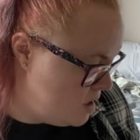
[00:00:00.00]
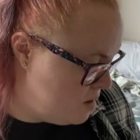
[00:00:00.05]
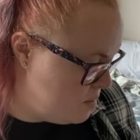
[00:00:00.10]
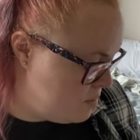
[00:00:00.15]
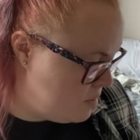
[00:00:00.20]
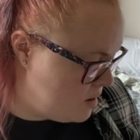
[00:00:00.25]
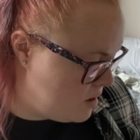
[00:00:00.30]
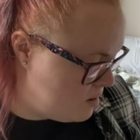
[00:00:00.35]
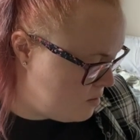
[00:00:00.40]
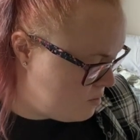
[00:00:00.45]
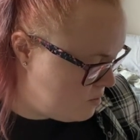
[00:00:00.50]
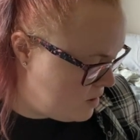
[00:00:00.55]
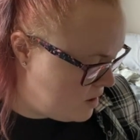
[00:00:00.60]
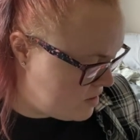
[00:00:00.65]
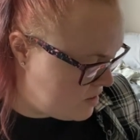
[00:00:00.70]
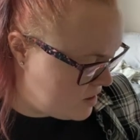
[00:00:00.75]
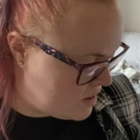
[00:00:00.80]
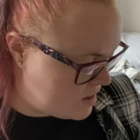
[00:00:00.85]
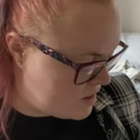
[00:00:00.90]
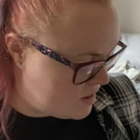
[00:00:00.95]
But
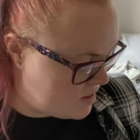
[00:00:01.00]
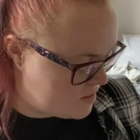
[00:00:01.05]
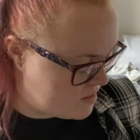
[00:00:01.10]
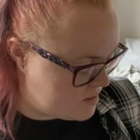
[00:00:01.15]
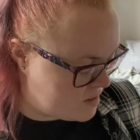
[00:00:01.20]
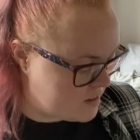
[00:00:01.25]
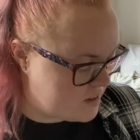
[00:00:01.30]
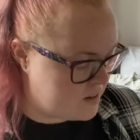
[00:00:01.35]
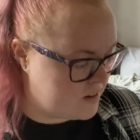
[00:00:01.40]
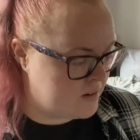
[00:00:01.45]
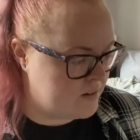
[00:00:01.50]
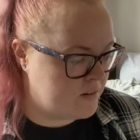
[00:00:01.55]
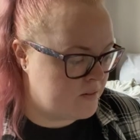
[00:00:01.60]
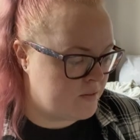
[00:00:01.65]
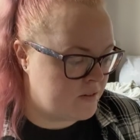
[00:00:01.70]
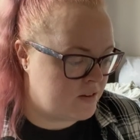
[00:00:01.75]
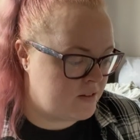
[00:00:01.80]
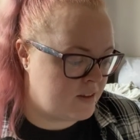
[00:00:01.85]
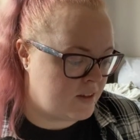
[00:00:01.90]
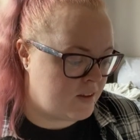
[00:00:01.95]
as I glanced at the
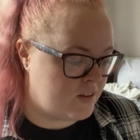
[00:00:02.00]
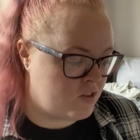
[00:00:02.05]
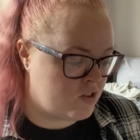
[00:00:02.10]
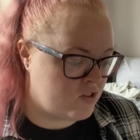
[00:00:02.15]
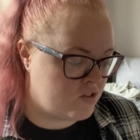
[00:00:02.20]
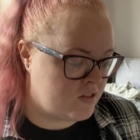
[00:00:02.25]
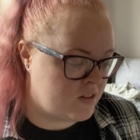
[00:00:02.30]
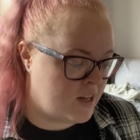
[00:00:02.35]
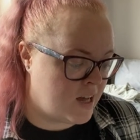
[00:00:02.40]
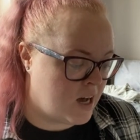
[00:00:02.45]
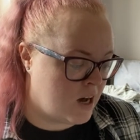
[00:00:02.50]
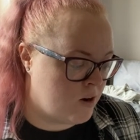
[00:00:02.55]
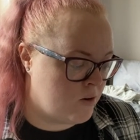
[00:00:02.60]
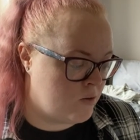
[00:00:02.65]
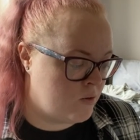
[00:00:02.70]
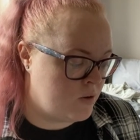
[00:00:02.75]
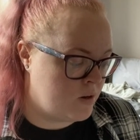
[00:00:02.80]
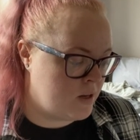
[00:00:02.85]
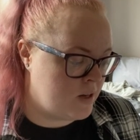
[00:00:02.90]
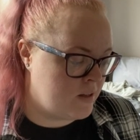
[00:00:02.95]
receipt just
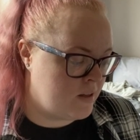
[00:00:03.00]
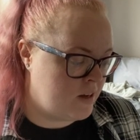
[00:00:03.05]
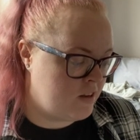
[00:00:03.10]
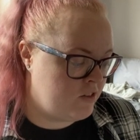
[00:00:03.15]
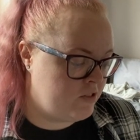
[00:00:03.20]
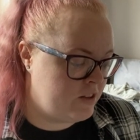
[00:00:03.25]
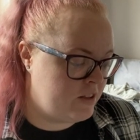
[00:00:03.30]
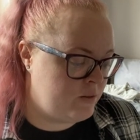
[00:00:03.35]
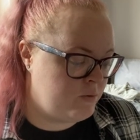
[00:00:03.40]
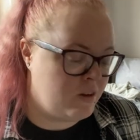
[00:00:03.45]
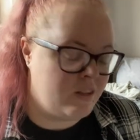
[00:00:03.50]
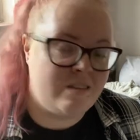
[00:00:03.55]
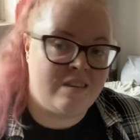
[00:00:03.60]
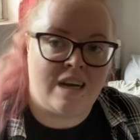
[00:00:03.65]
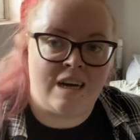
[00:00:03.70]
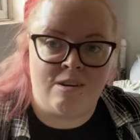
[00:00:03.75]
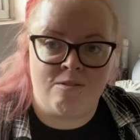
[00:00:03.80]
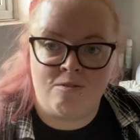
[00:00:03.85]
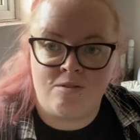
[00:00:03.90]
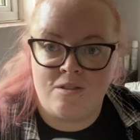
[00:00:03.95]
now, it actually went
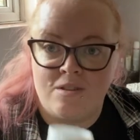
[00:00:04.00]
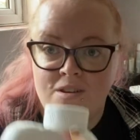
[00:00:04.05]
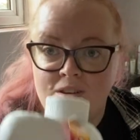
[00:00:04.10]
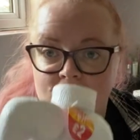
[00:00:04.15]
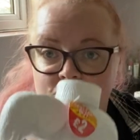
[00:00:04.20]
down